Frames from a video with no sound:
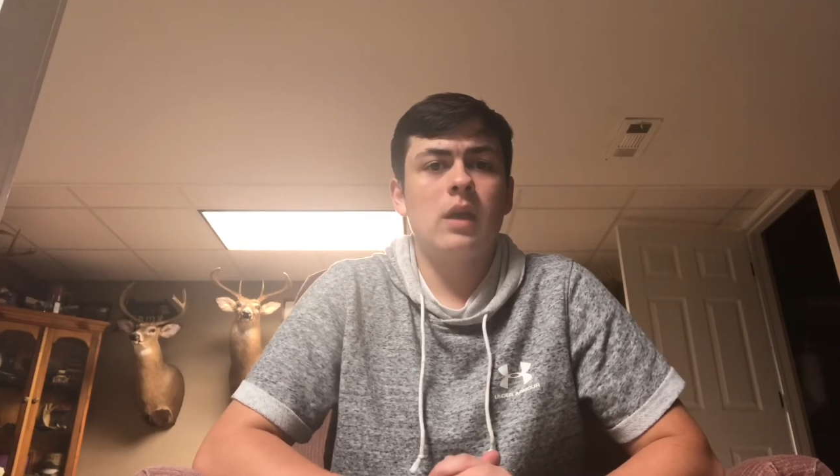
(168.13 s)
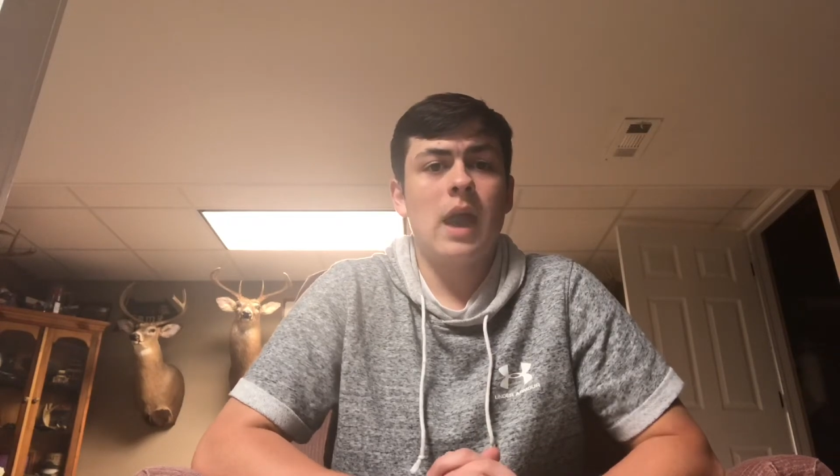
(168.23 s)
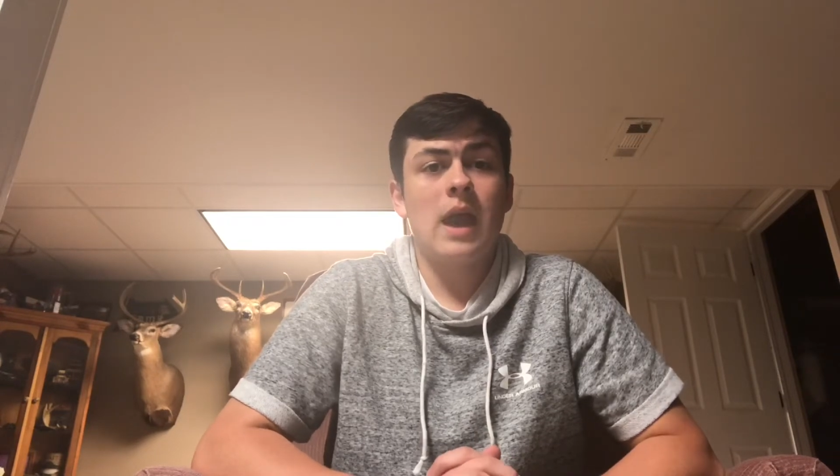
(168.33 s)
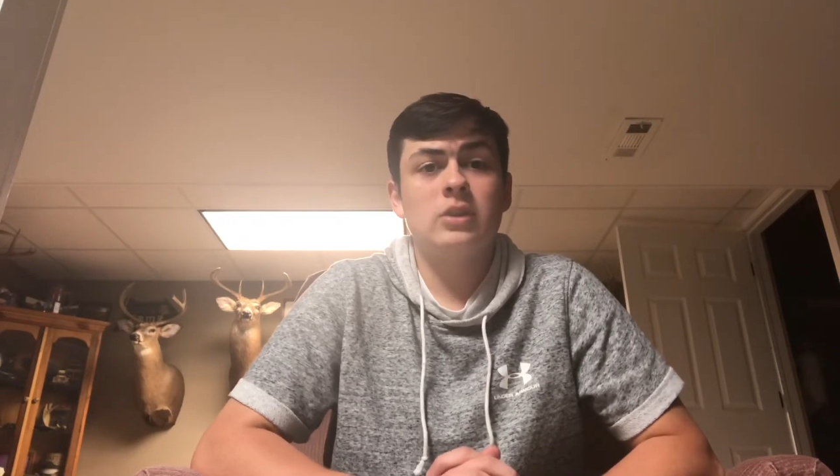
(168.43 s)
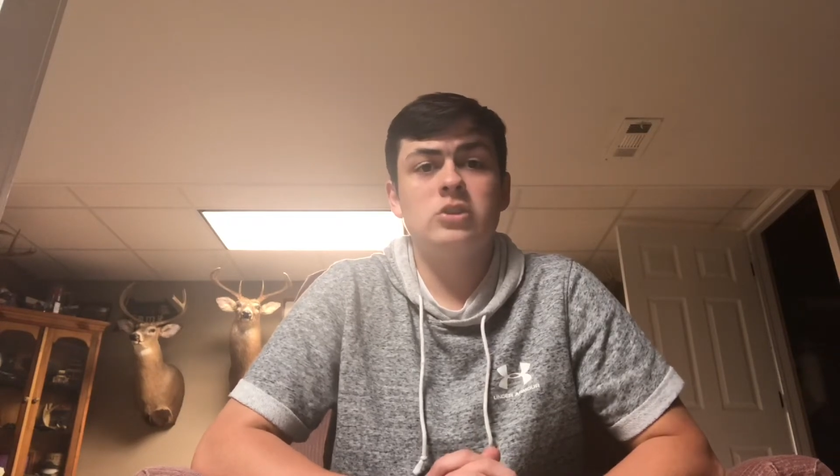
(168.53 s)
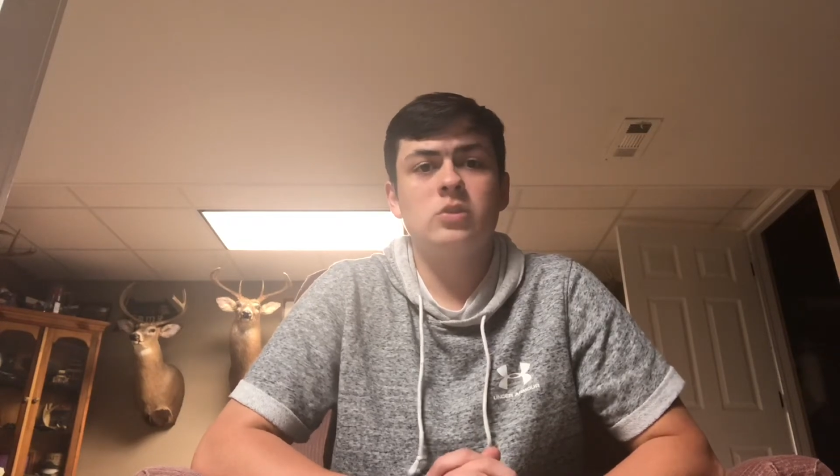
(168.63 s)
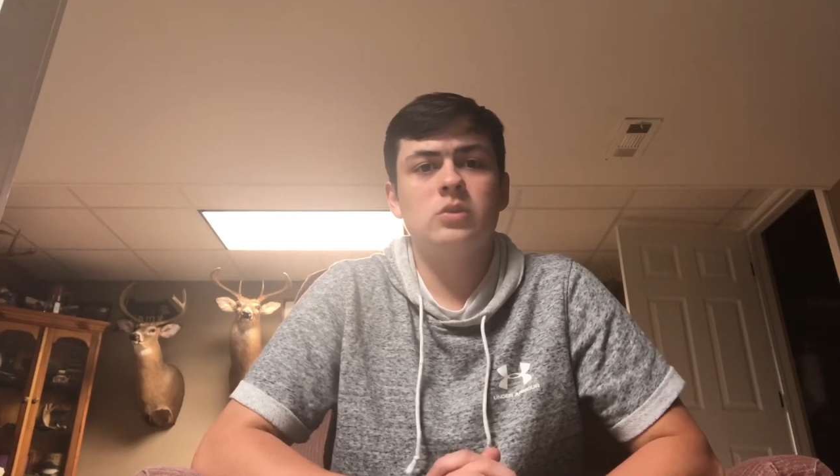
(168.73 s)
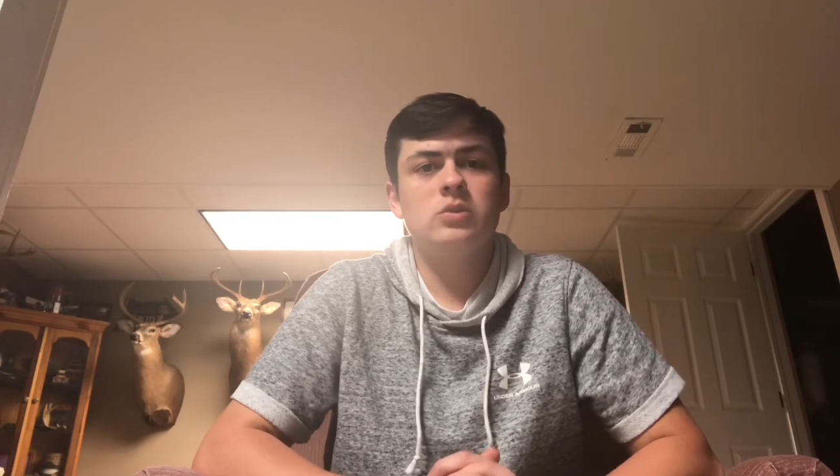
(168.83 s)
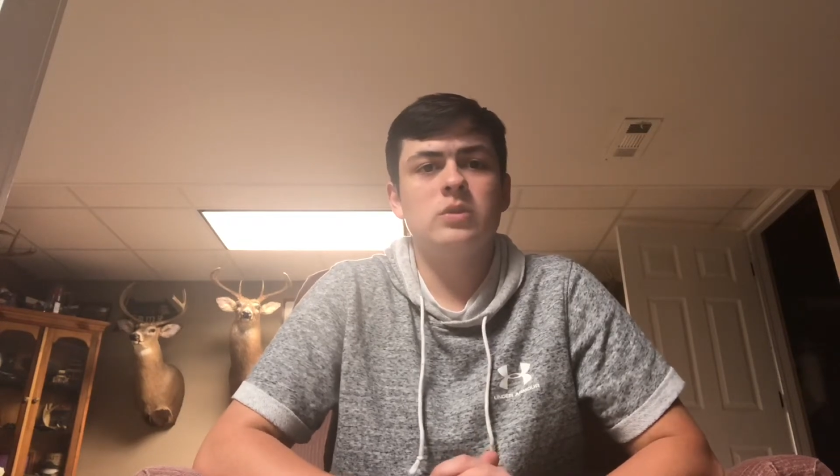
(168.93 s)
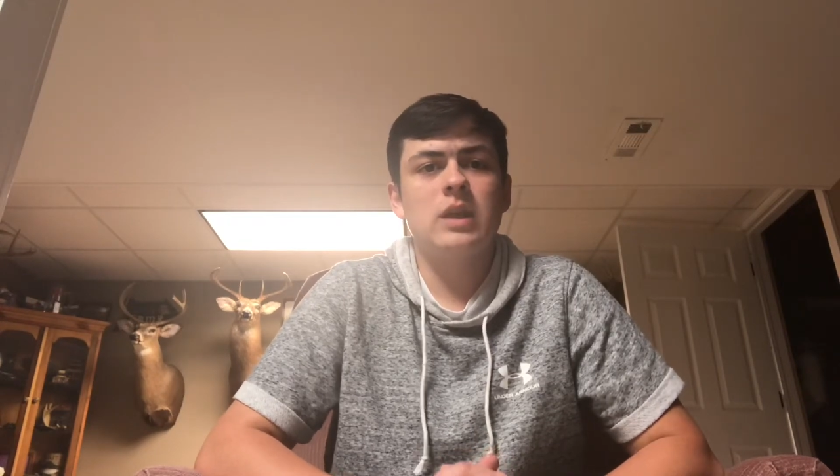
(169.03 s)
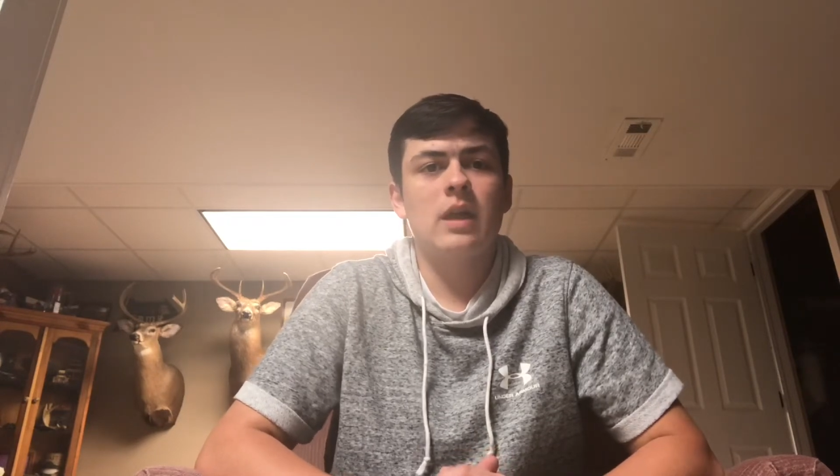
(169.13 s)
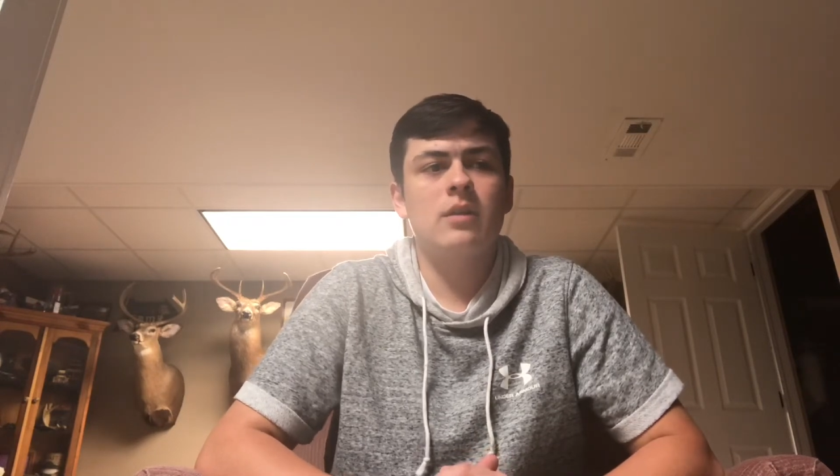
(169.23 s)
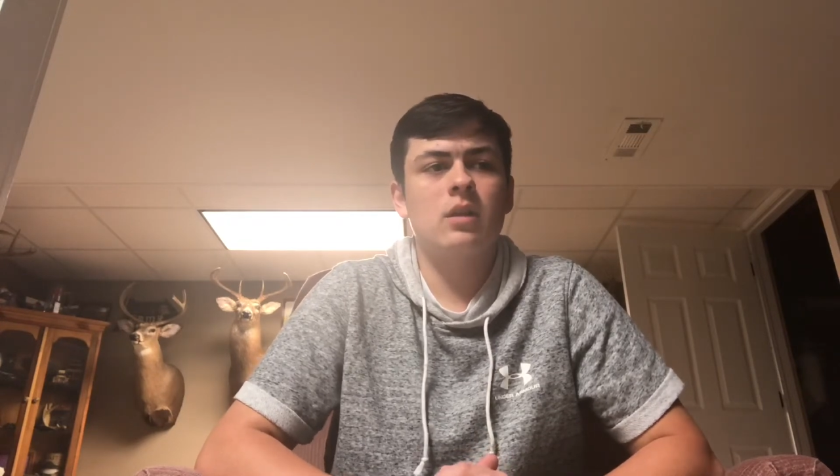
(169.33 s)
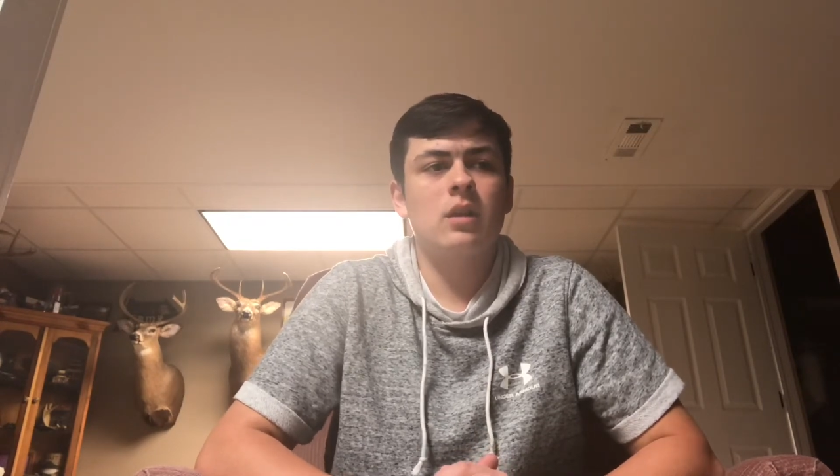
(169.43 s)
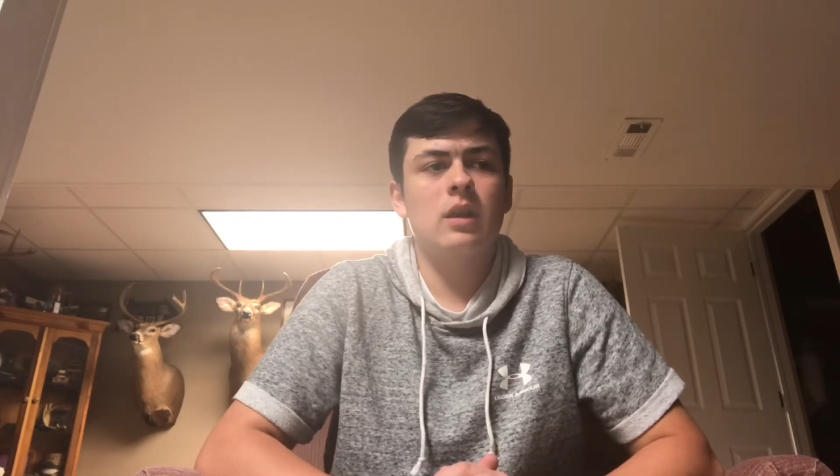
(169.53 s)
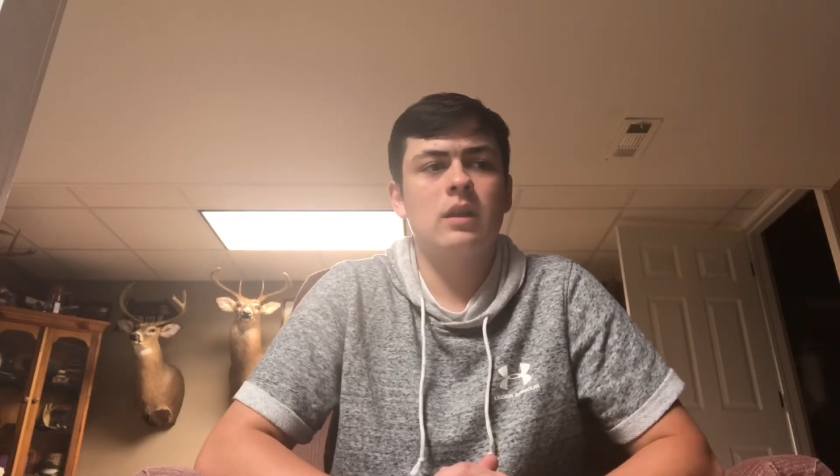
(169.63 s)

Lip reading: add two and two together